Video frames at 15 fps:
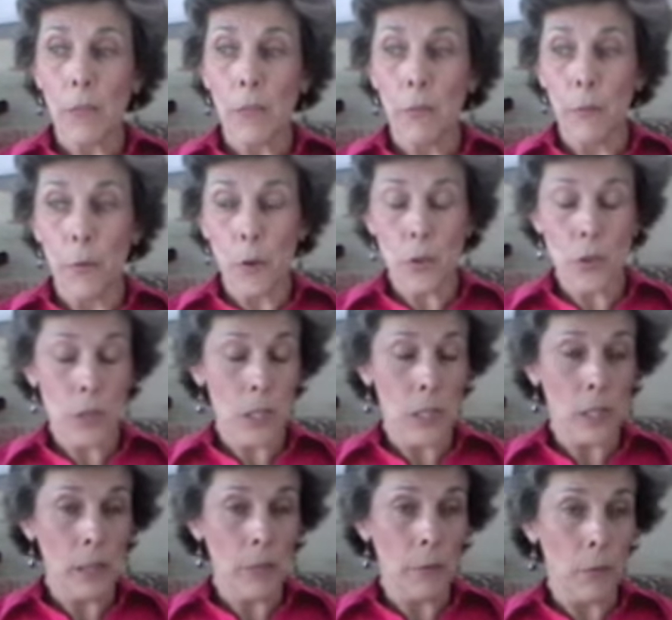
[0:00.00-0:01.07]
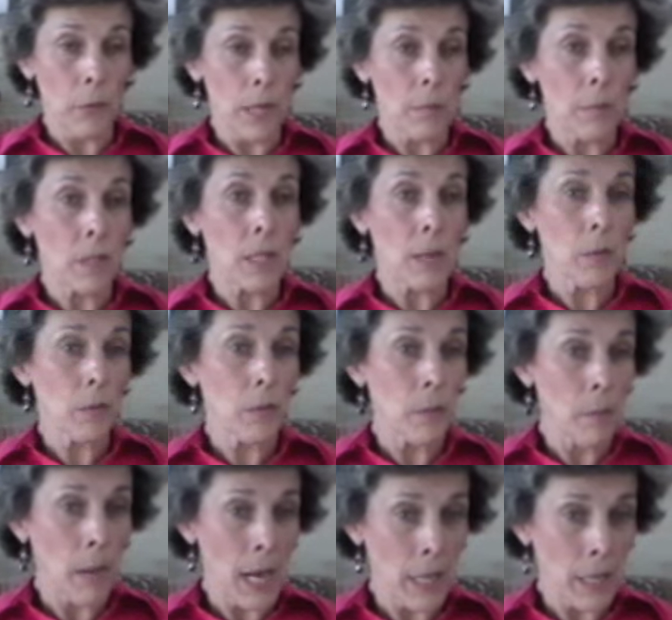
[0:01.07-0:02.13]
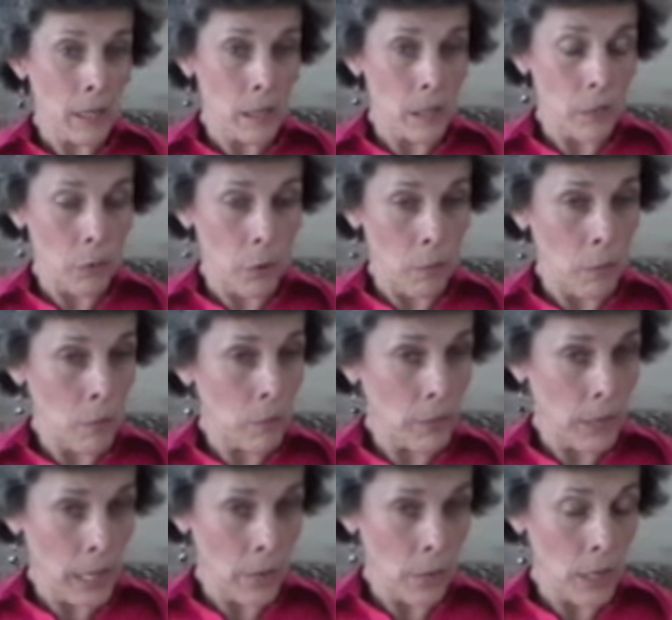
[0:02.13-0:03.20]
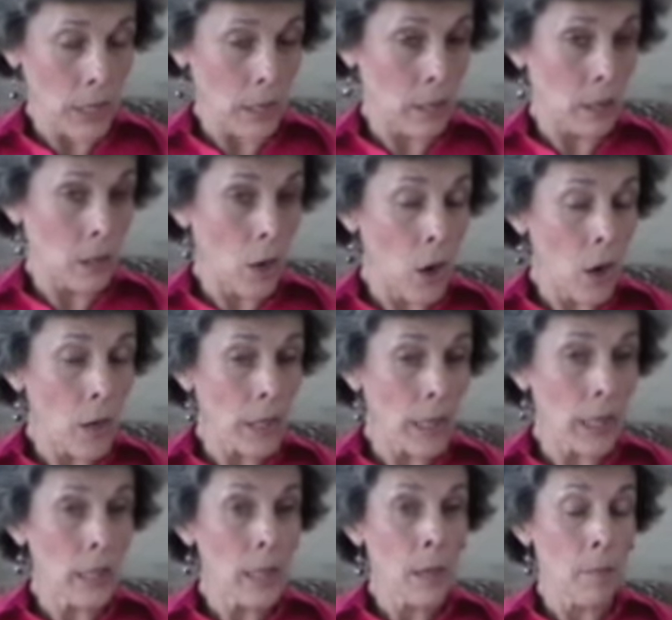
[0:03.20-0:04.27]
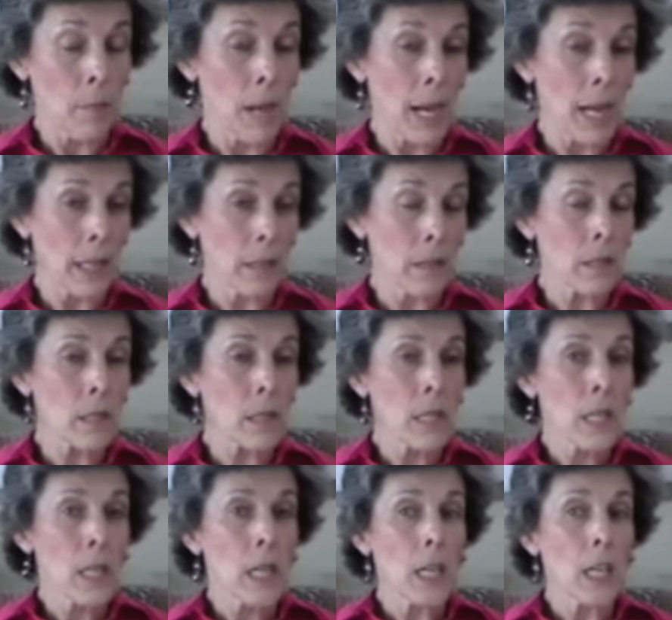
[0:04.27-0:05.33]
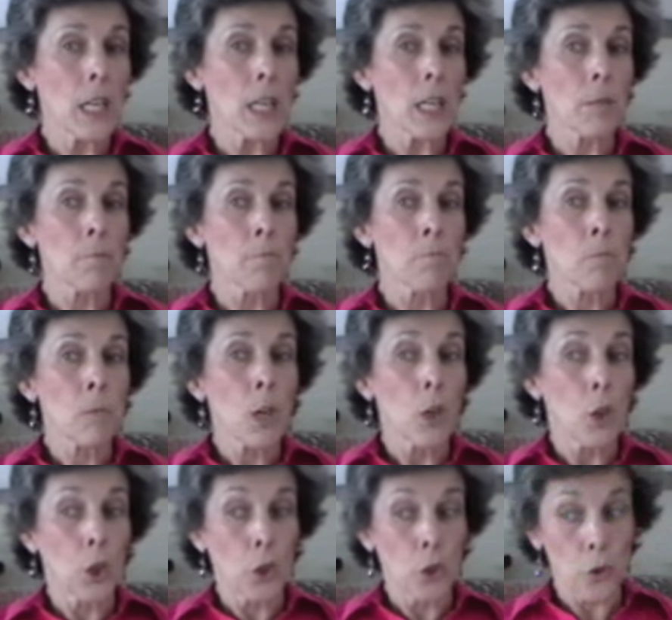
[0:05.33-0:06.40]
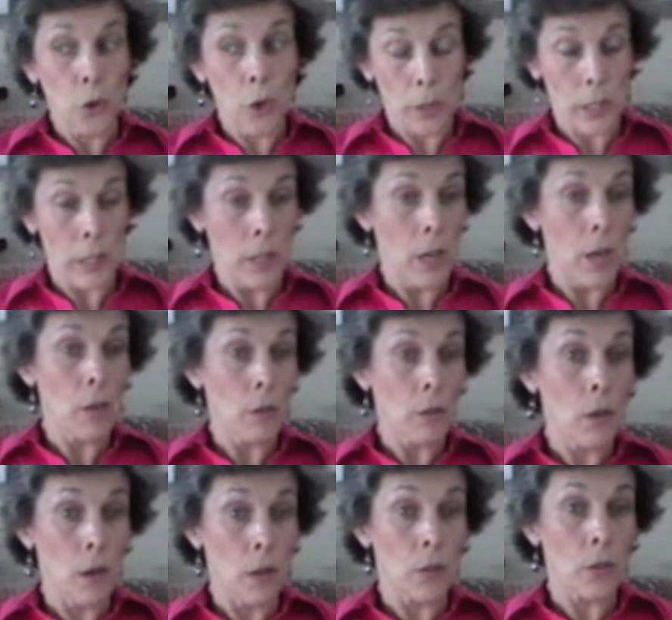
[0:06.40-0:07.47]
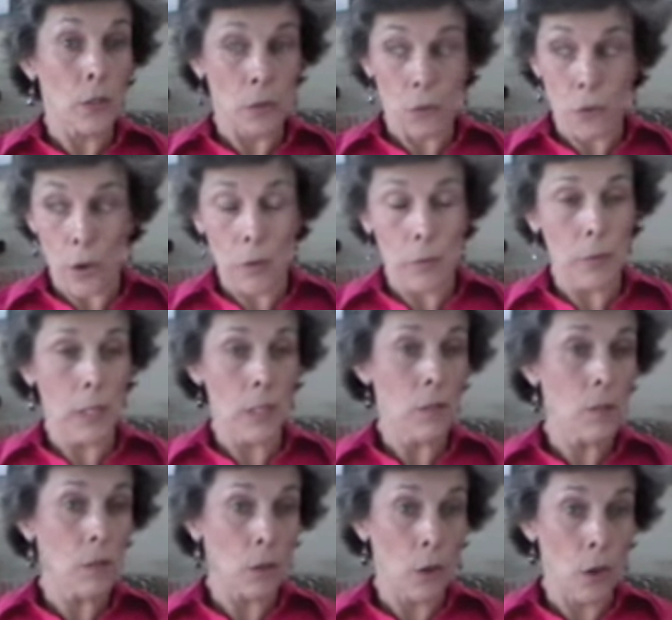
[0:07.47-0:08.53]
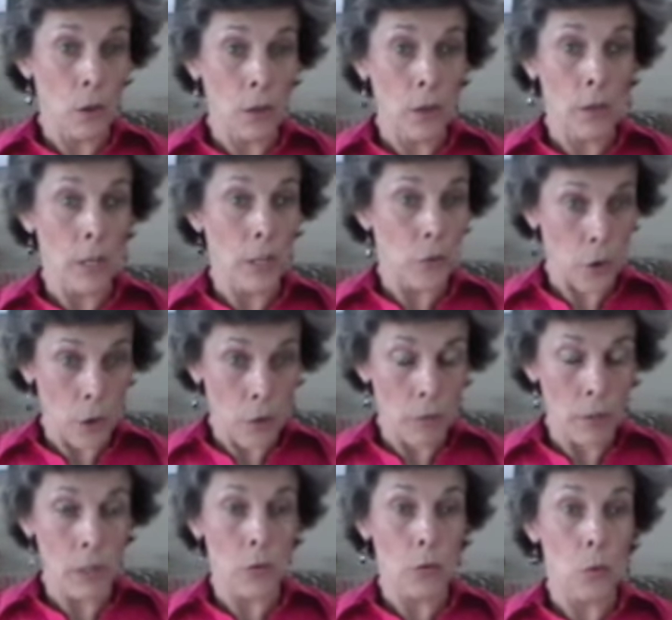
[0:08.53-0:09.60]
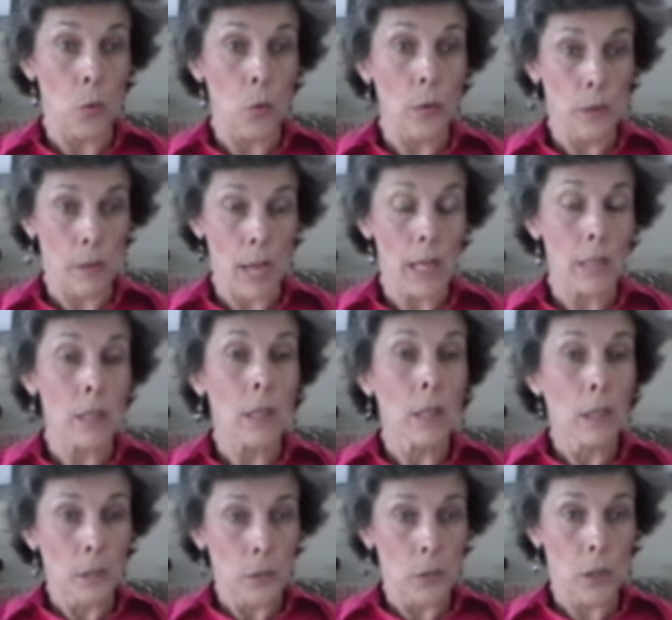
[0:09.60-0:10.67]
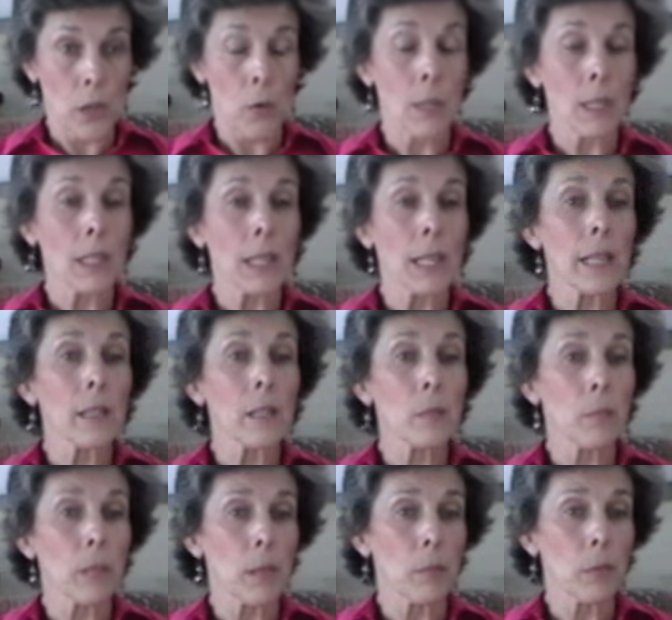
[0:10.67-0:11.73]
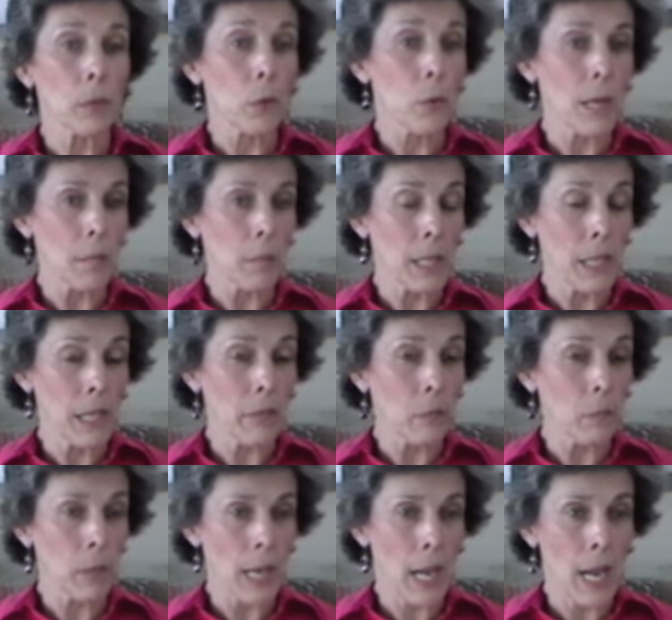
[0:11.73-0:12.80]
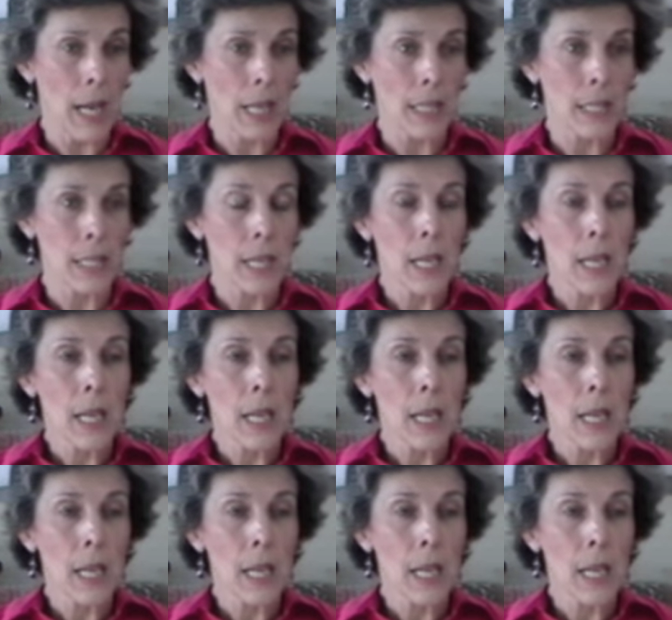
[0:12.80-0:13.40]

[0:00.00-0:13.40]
Fortunately for them, some of the miners from Mufulira and Nkana mines got in their own cars and drove into the Congo. They drove into all of that to go and collect the people who had been left behind.